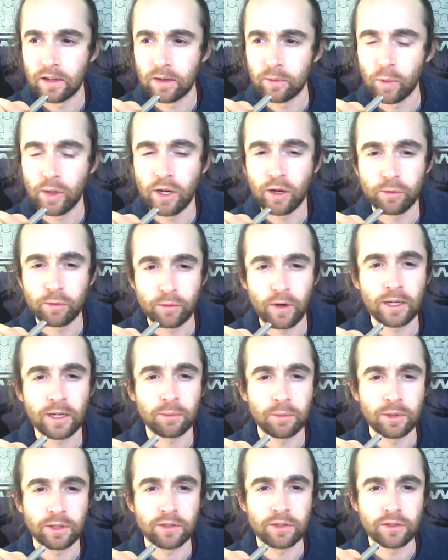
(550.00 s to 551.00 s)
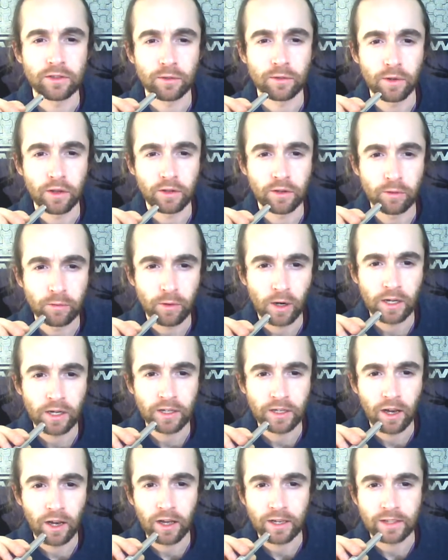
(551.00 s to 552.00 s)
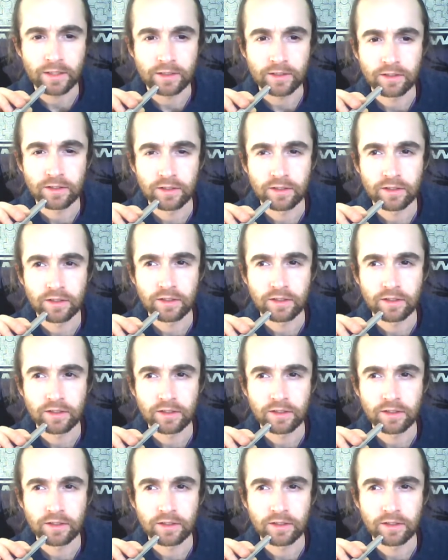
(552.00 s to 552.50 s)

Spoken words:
we are fragments of the divine light,